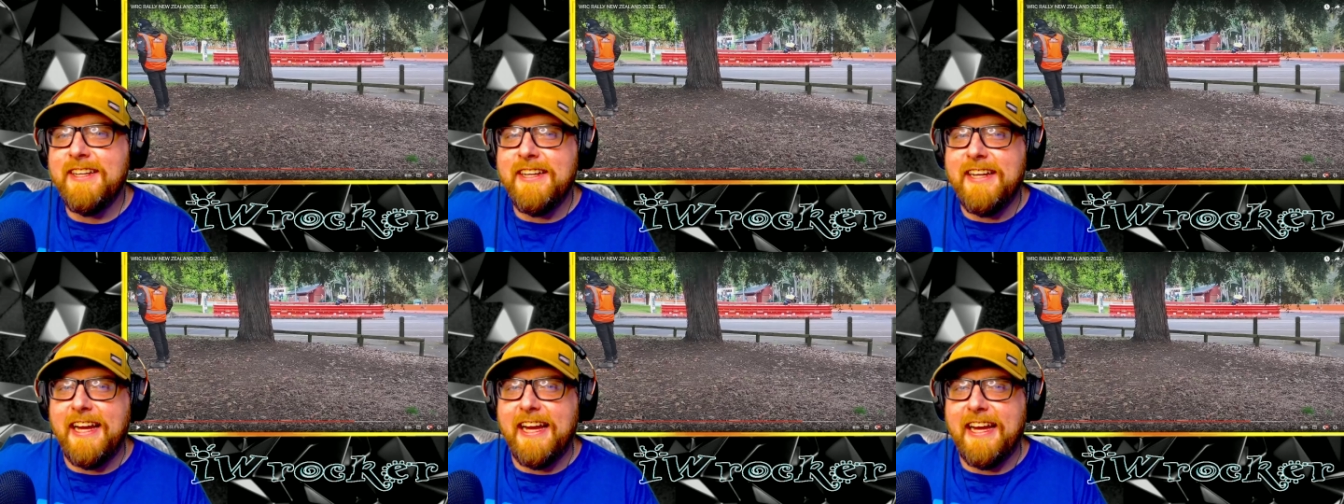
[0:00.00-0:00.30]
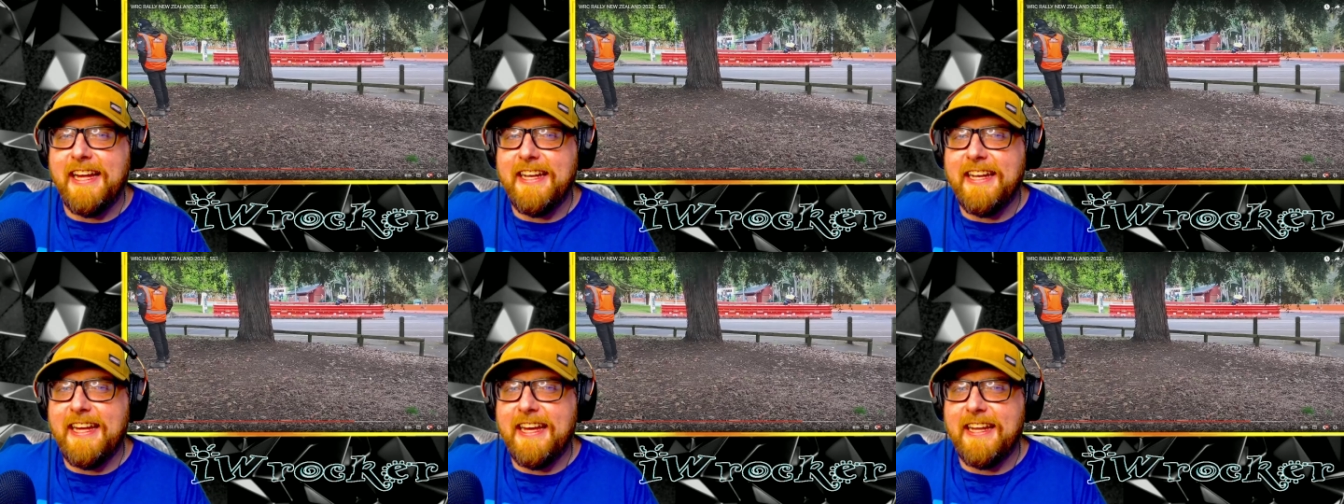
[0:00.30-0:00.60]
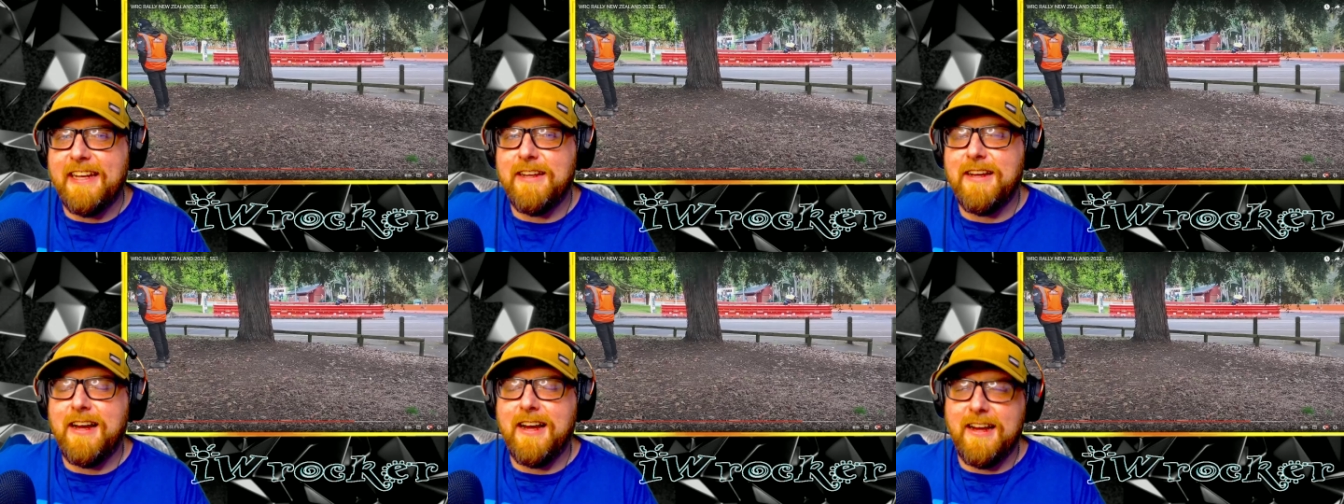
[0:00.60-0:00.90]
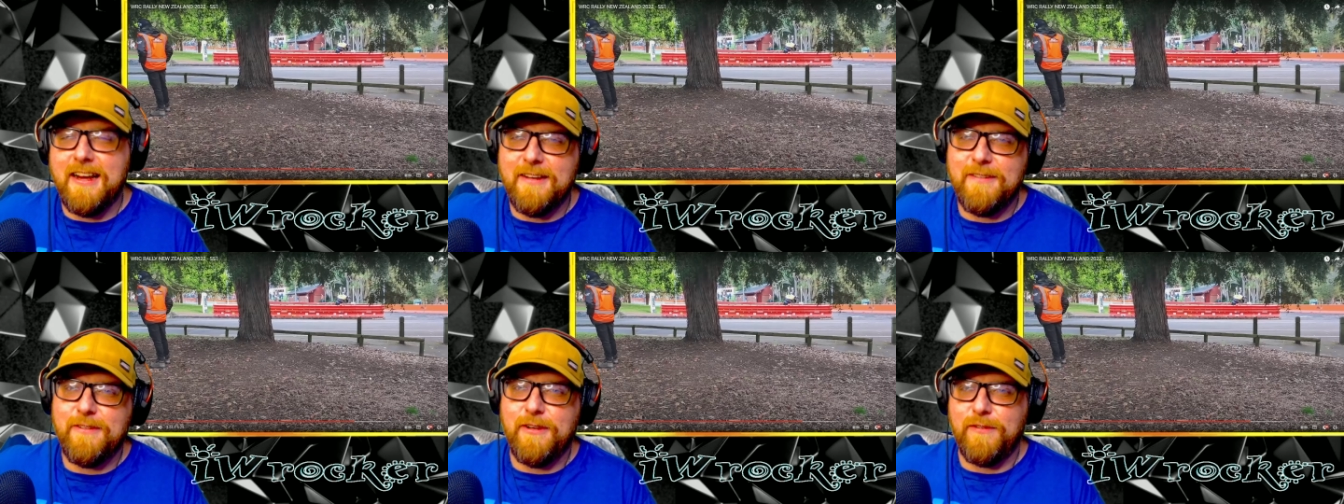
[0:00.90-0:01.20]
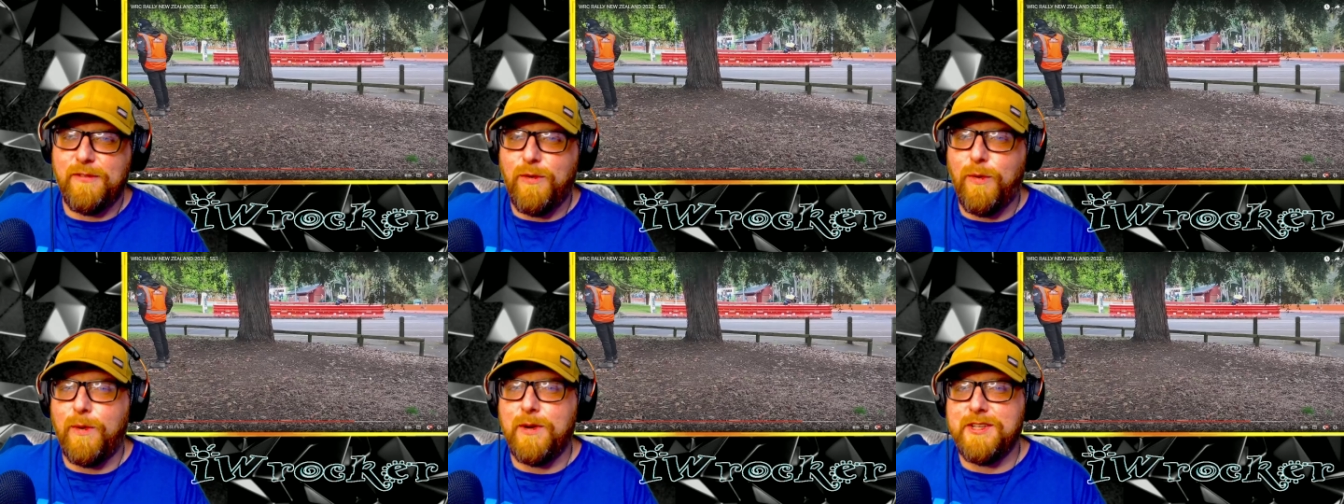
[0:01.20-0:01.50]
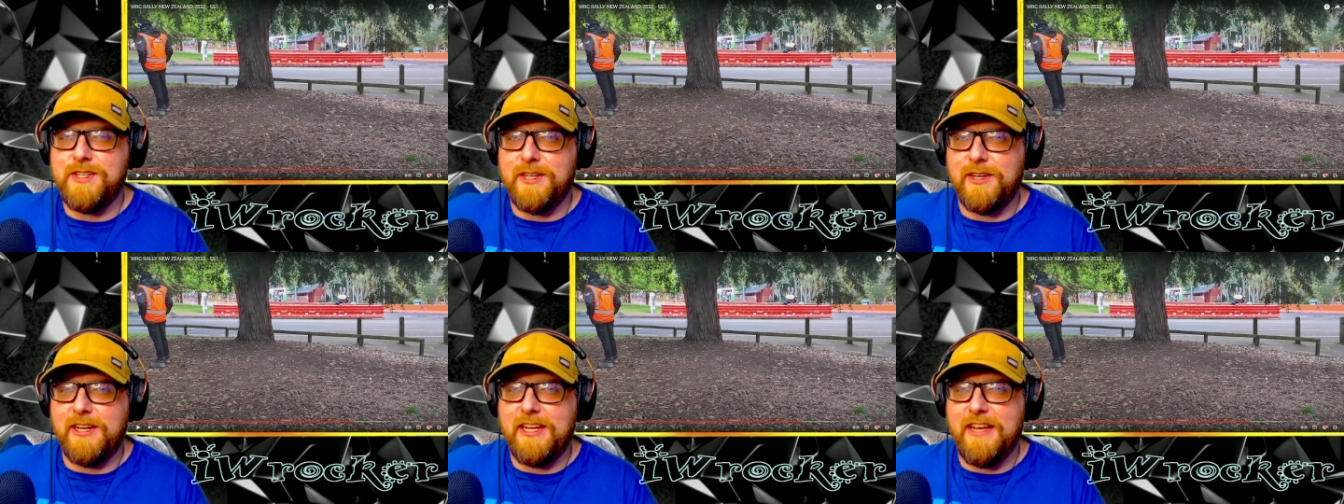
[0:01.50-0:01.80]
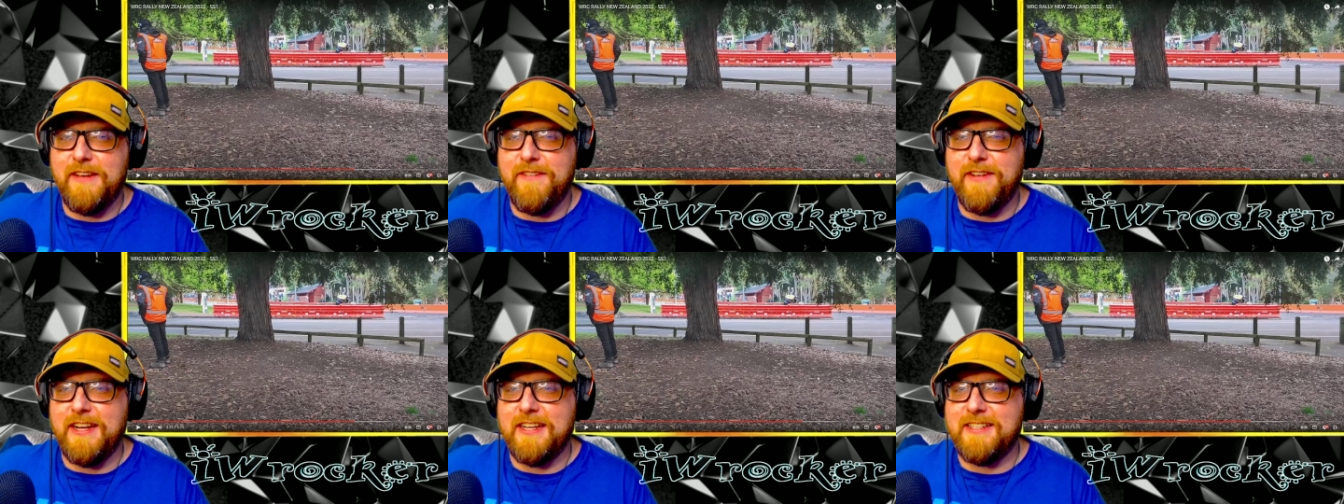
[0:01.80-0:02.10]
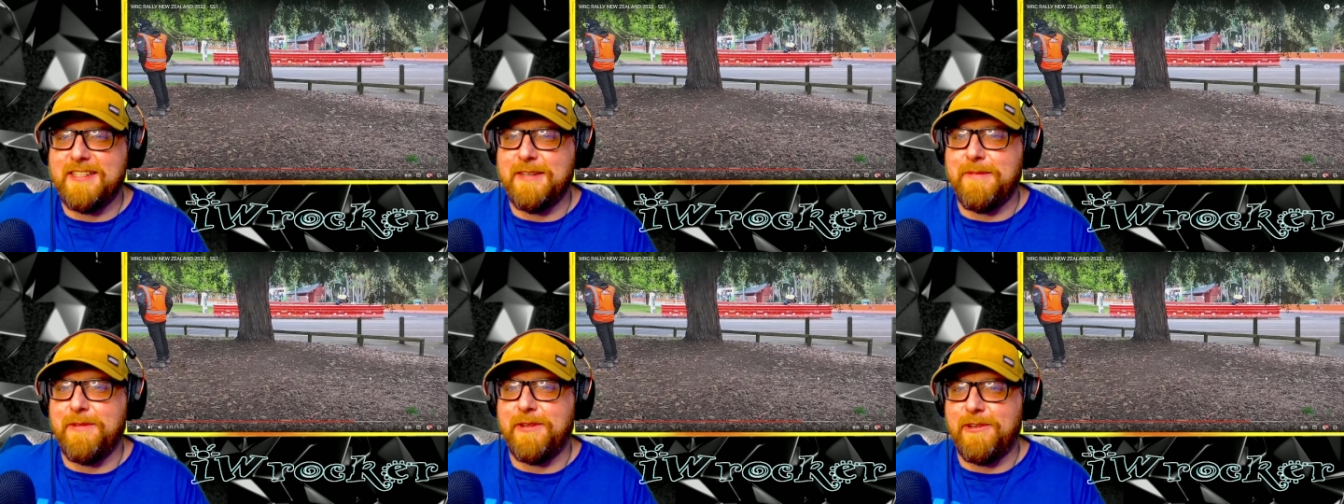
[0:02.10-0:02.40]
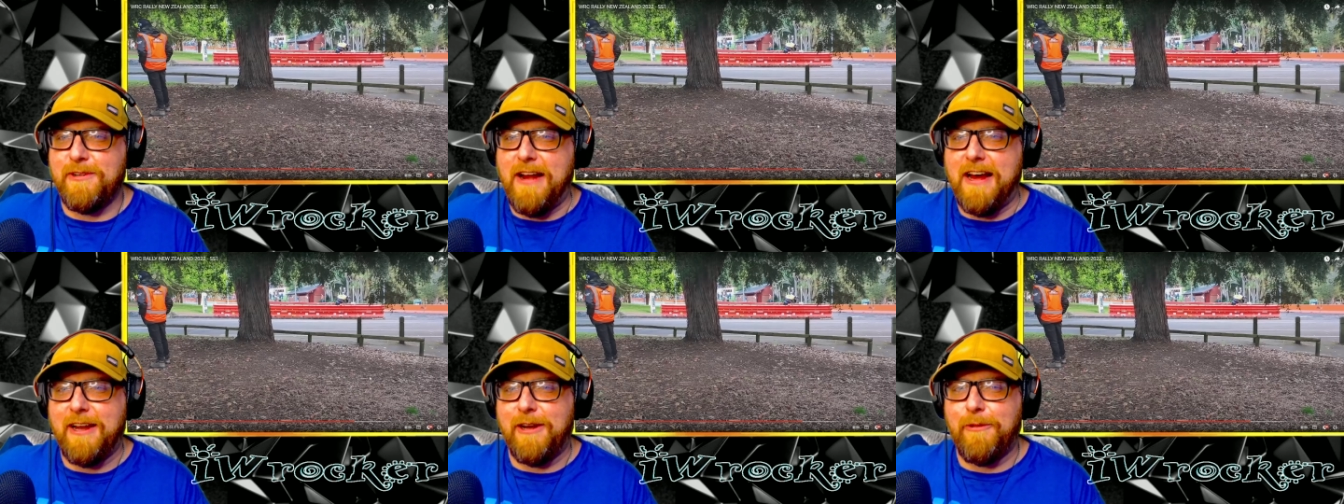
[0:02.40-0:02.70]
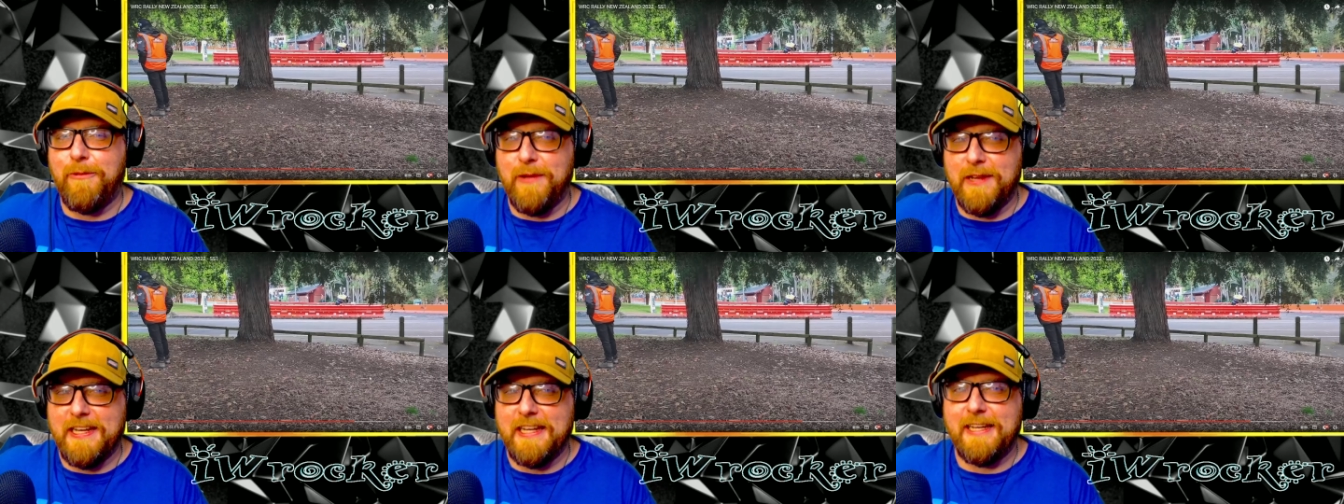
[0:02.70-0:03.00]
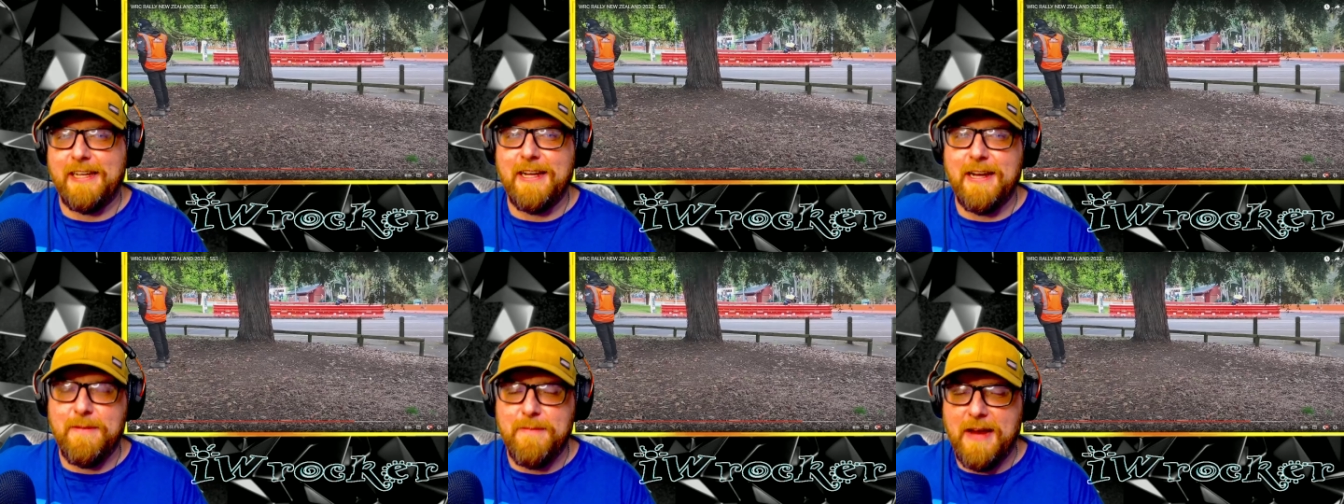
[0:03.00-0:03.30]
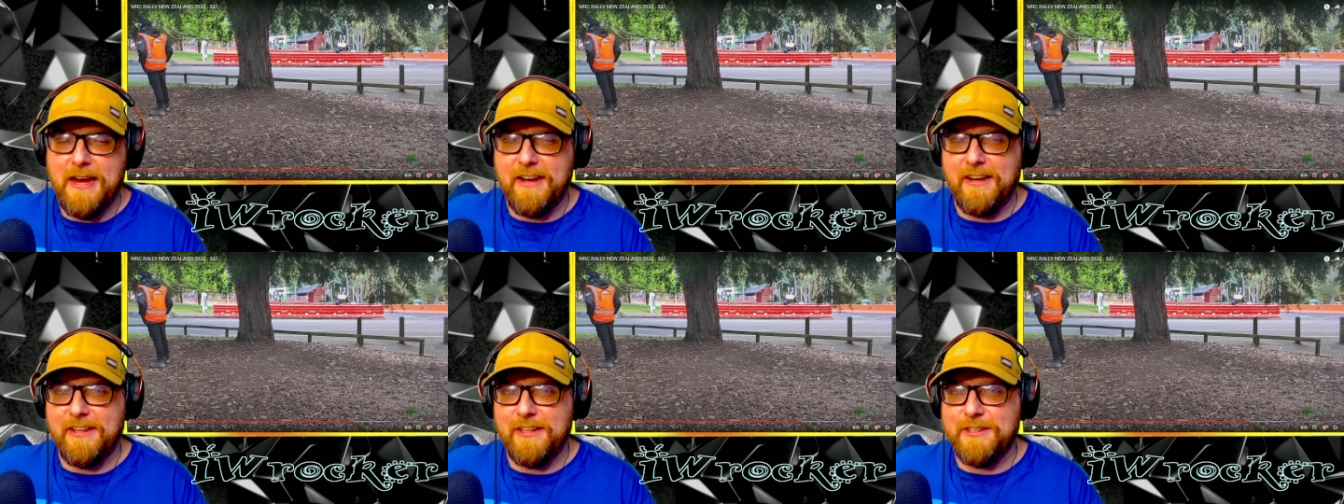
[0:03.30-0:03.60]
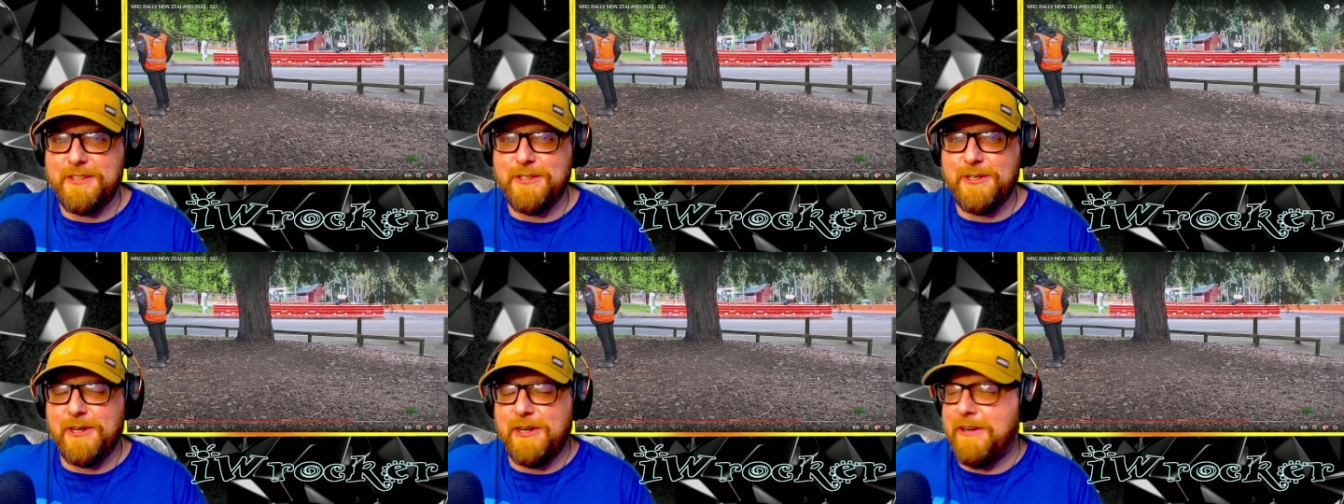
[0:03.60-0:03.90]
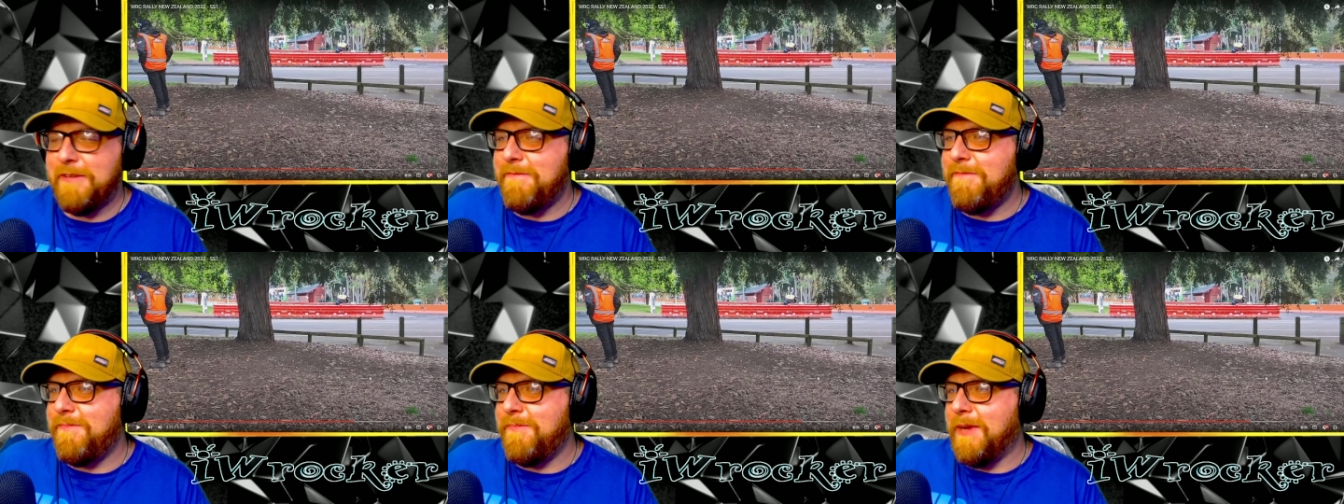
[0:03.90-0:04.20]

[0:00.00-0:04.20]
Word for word: And then, of course, they're giving it some throttle when they come out of the turn.